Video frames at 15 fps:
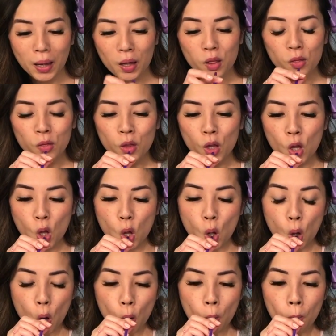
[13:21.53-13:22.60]

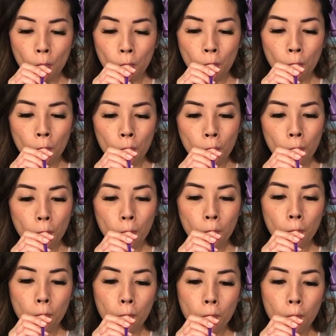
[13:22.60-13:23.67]

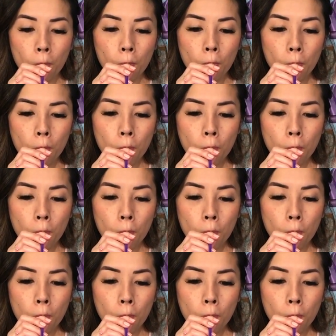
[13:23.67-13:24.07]
No words are spoken by the person on screen.